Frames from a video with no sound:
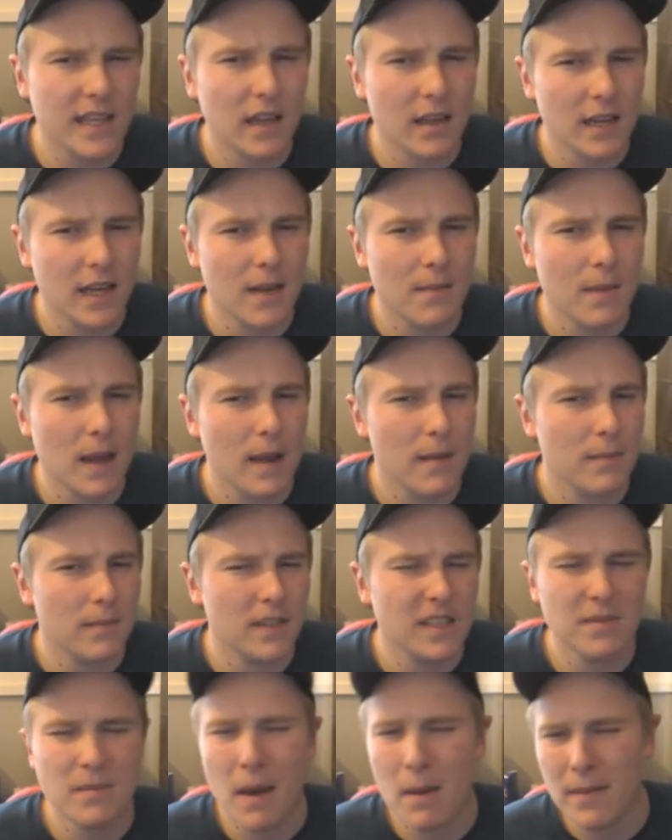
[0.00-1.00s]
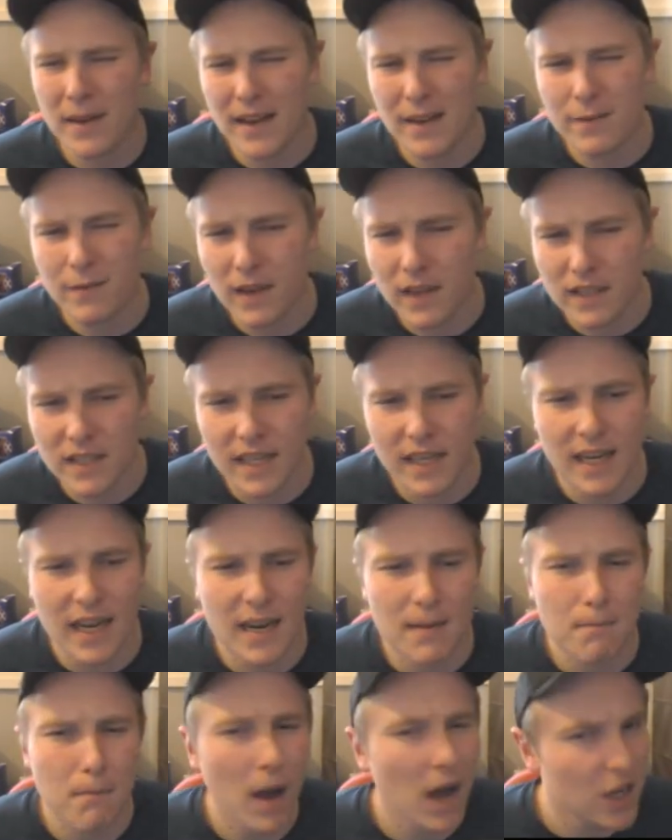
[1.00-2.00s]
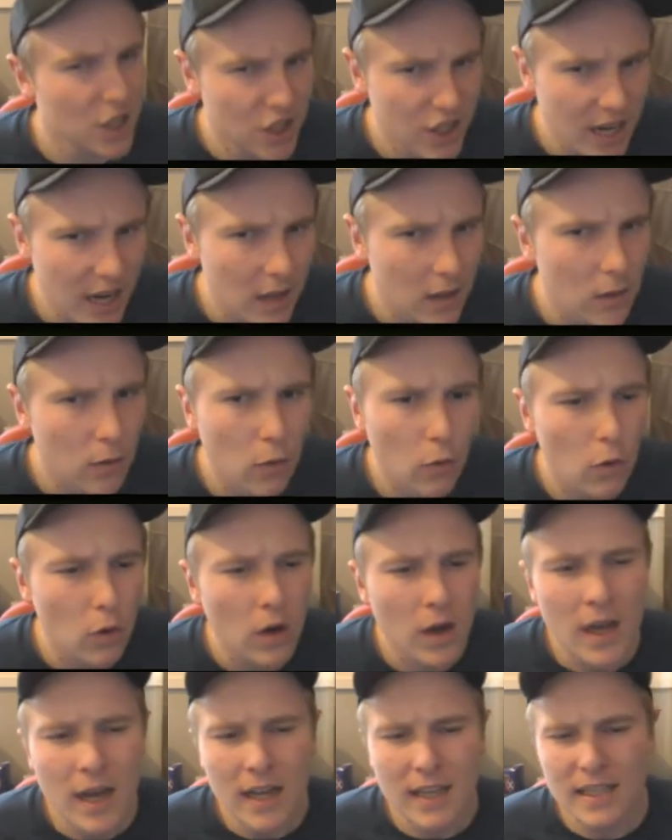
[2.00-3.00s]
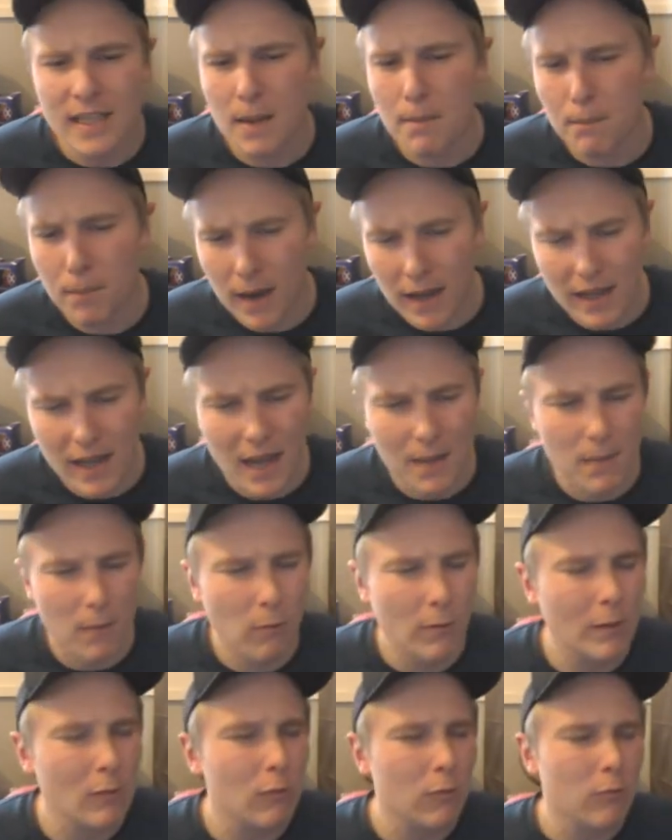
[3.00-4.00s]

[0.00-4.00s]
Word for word: selling him and maybe investing in Martial or Dembele. But we